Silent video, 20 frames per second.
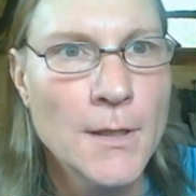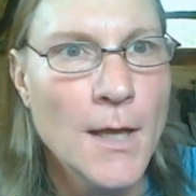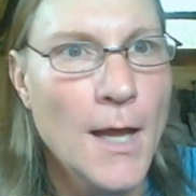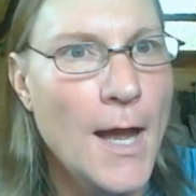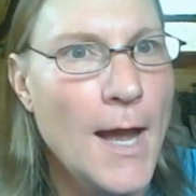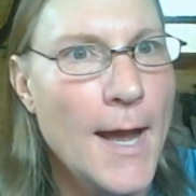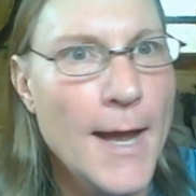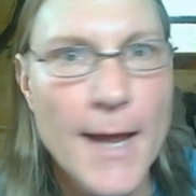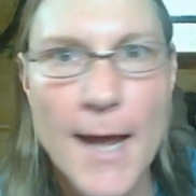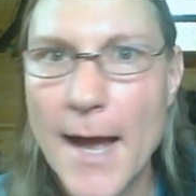
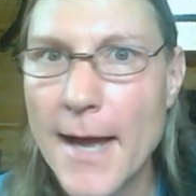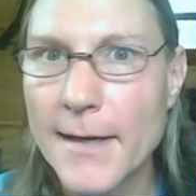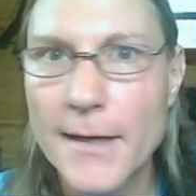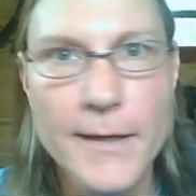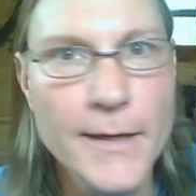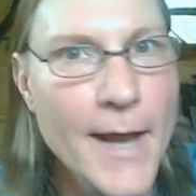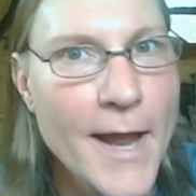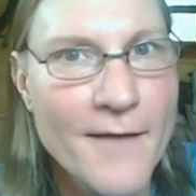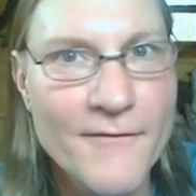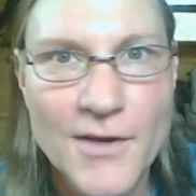I, I
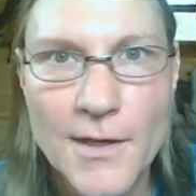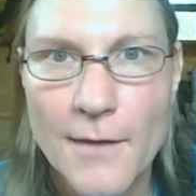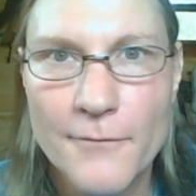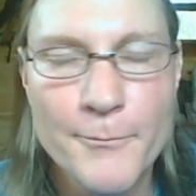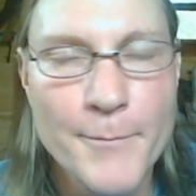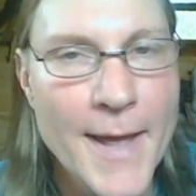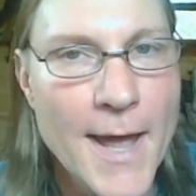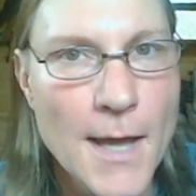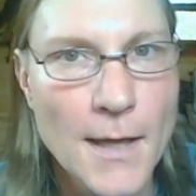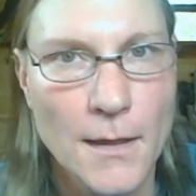didn't have
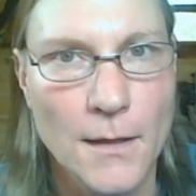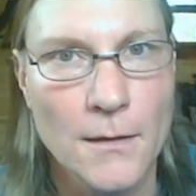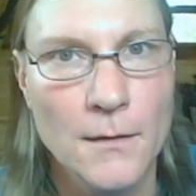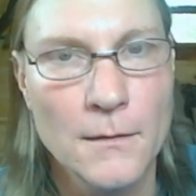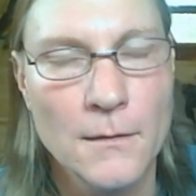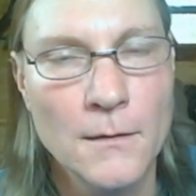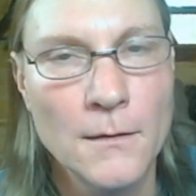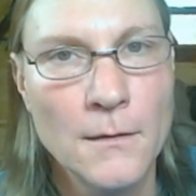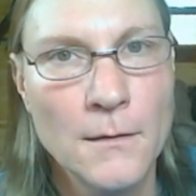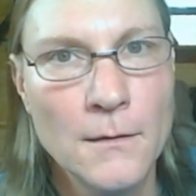enough pedal.
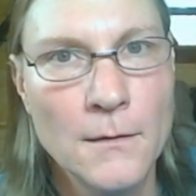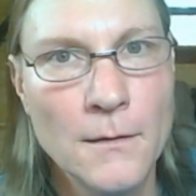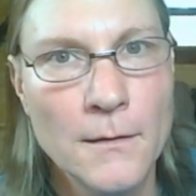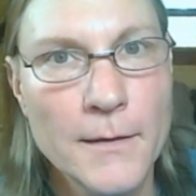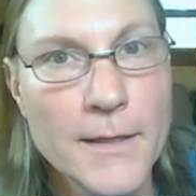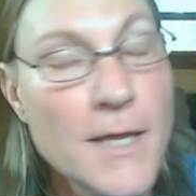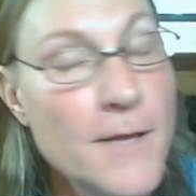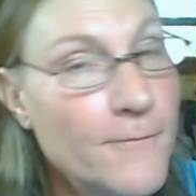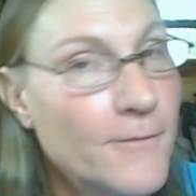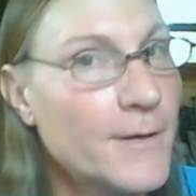
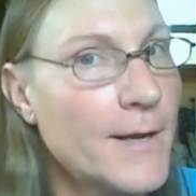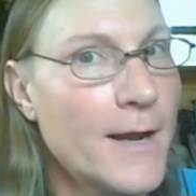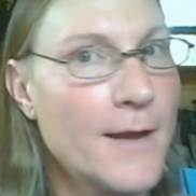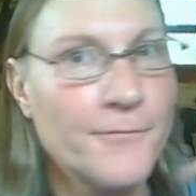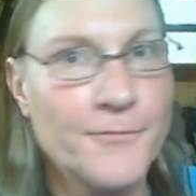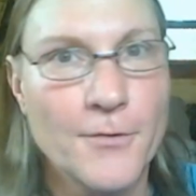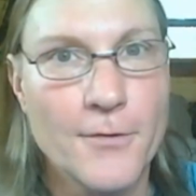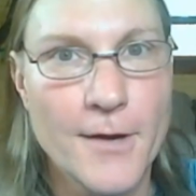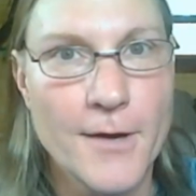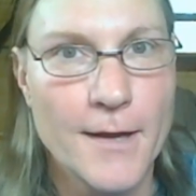Even
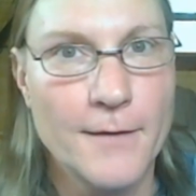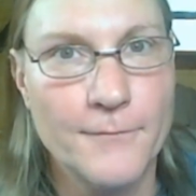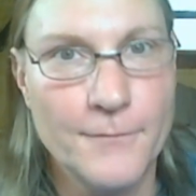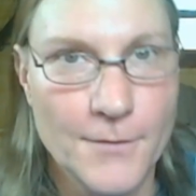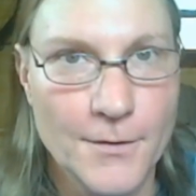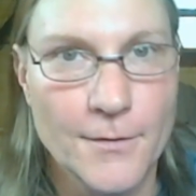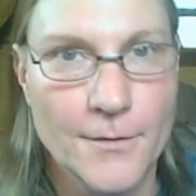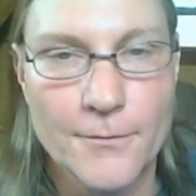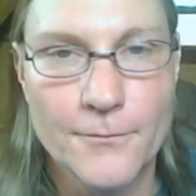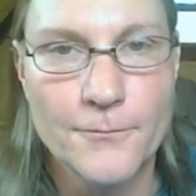after I,
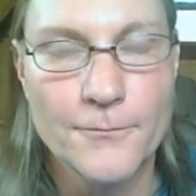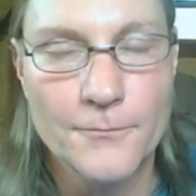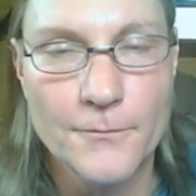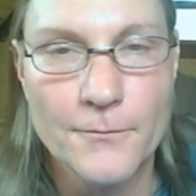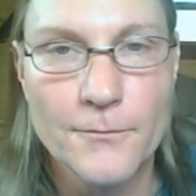you know,